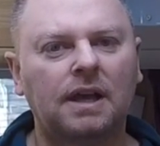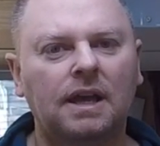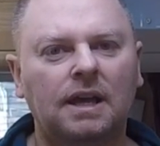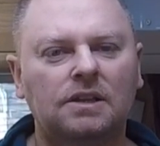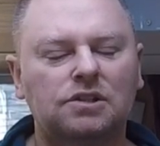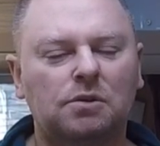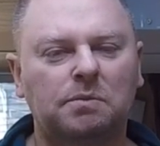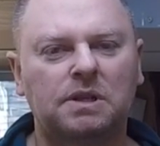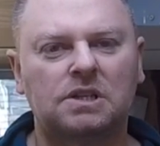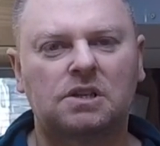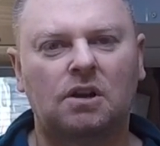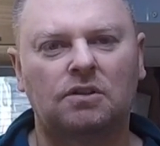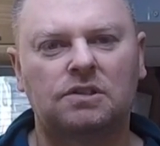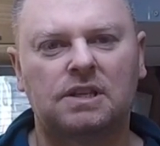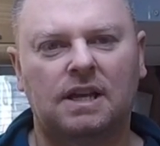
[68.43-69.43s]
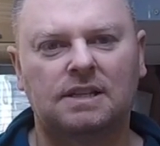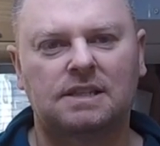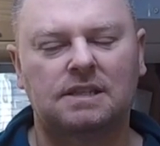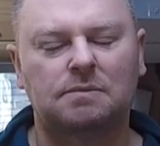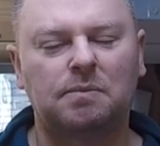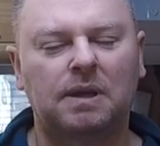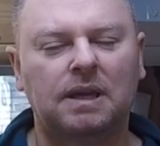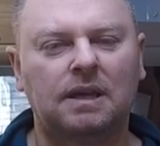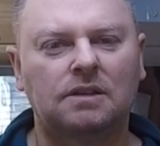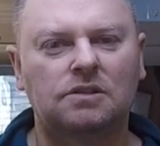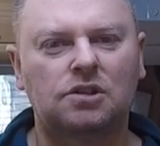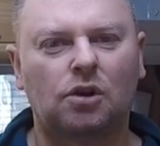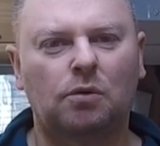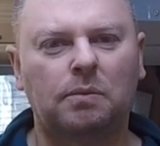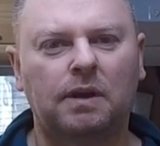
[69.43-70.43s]
somebody's contacted me and
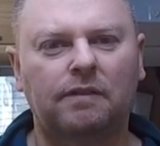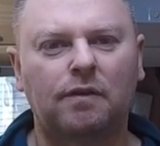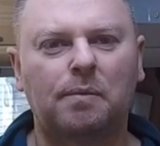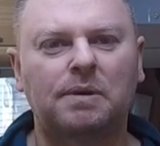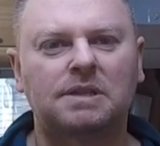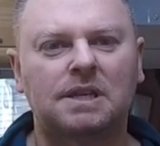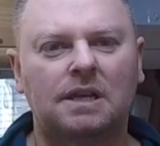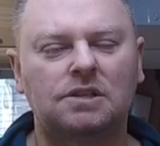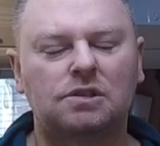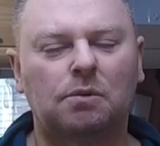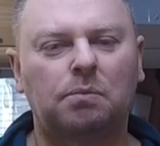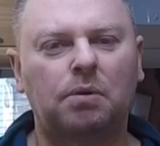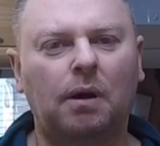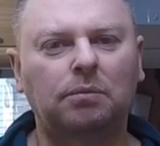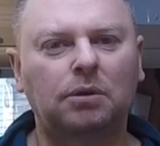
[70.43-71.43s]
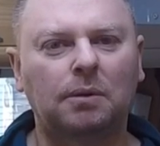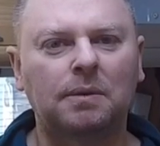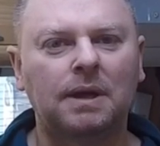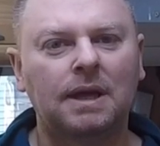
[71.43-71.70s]
told me of a potential problem,